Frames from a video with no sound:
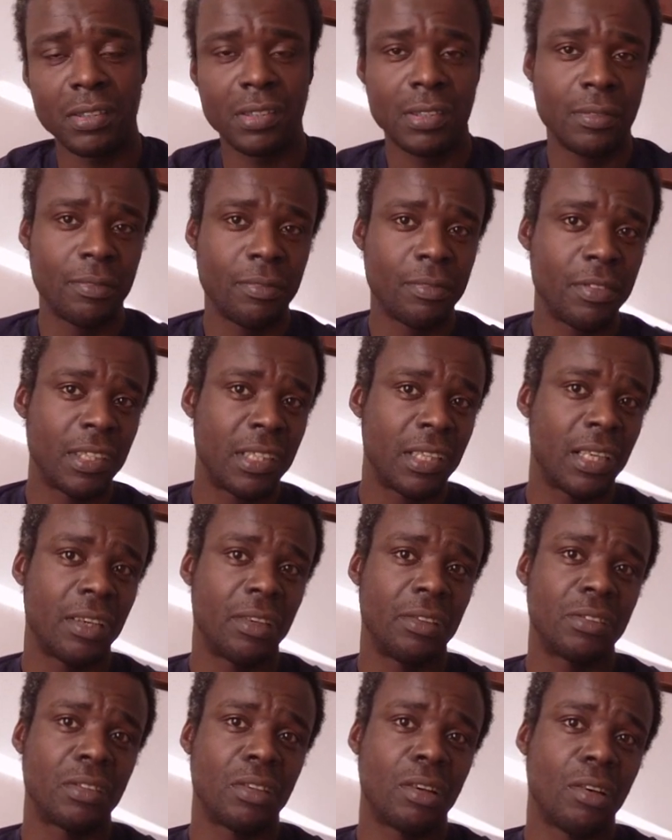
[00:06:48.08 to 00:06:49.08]
some
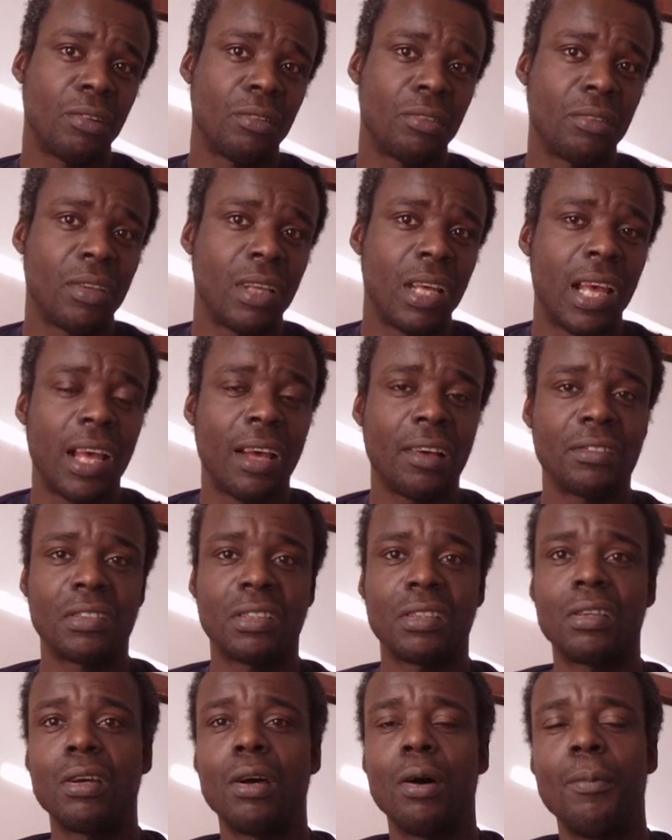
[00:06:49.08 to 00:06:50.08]
videos on how
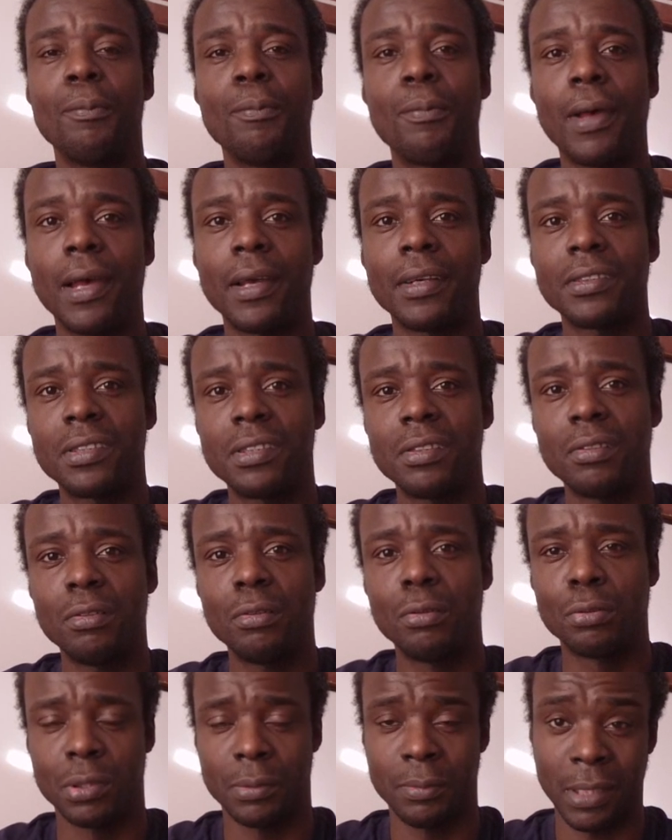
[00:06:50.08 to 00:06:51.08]
to combat
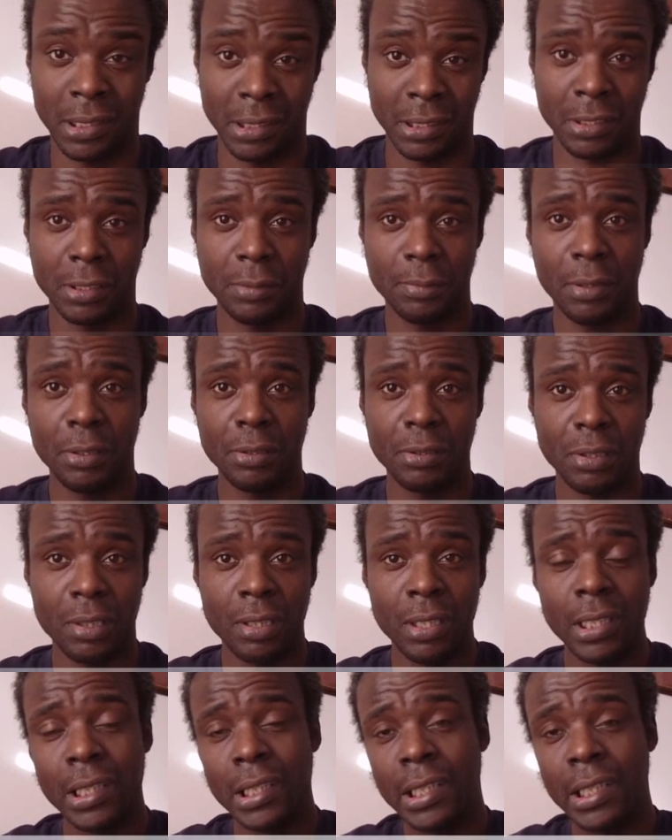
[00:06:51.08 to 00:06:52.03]
automatic exposure.